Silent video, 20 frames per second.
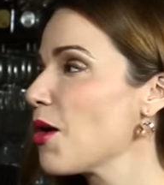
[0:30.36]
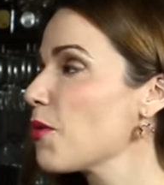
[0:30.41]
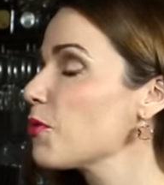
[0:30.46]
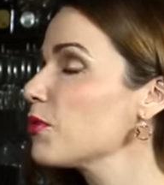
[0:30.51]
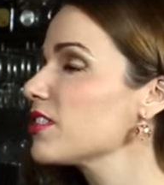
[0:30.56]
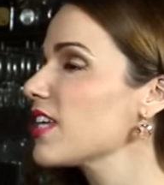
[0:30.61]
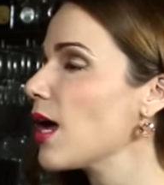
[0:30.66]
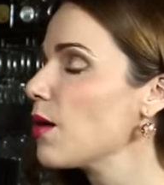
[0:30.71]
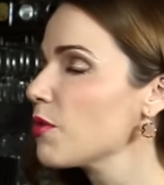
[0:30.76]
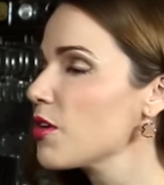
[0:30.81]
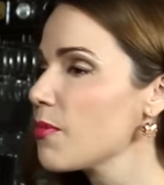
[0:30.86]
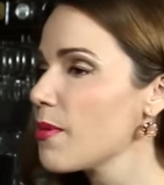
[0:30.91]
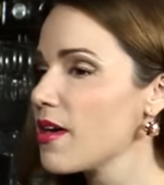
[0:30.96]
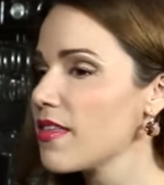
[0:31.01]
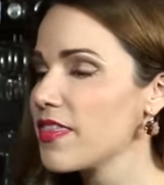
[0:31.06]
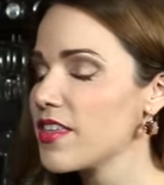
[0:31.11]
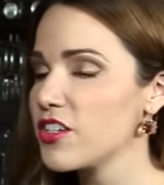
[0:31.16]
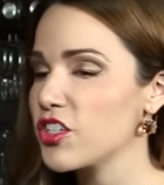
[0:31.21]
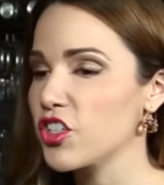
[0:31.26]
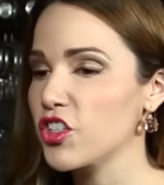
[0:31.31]
Mm. Well, tell me
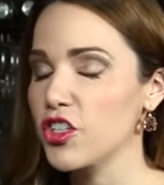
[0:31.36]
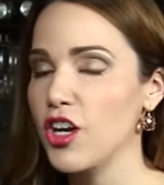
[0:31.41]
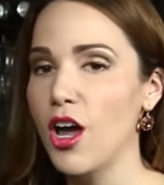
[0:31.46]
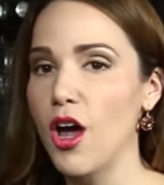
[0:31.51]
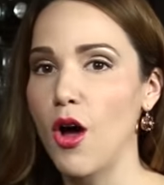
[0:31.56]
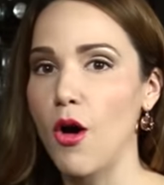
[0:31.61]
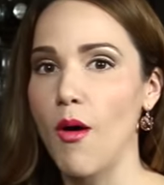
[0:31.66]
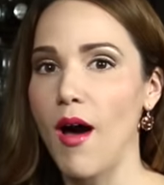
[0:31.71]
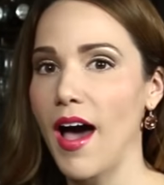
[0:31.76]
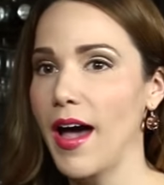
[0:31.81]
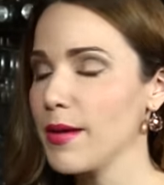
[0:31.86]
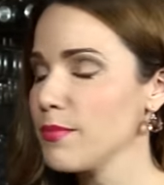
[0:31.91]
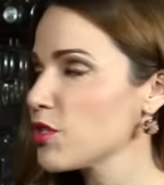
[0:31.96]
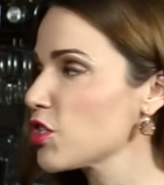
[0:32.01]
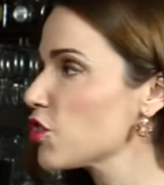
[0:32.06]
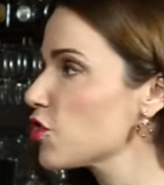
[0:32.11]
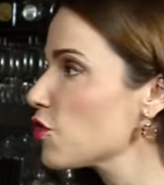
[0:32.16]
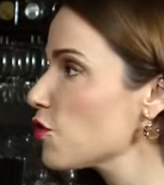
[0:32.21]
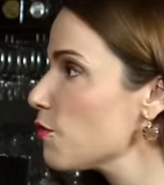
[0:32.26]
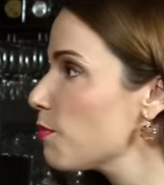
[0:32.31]
about this show. I'm
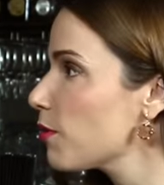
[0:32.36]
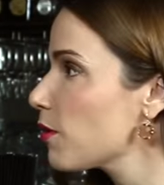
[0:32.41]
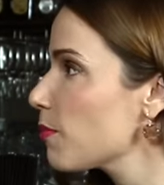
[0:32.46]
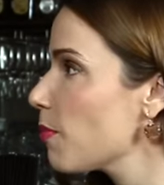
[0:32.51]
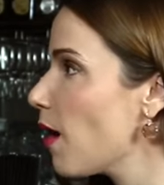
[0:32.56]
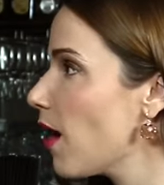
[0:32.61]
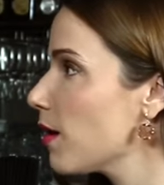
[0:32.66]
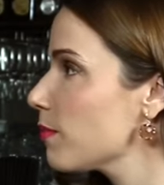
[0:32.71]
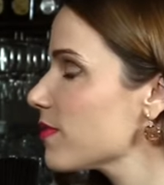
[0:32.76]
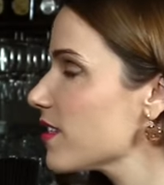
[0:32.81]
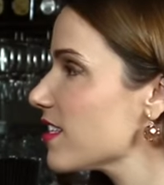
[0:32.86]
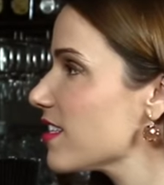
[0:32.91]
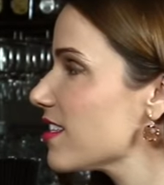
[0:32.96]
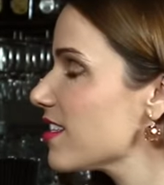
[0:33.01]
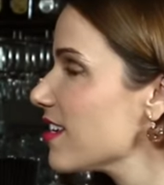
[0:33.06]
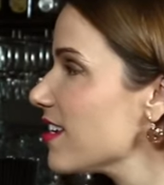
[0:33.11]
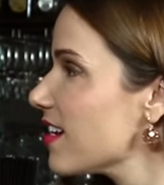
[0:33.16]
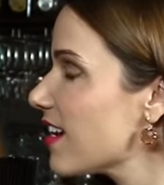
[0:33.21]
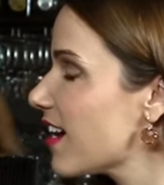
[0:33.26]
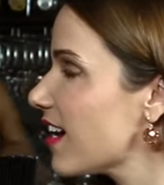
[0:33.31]
super pumped to see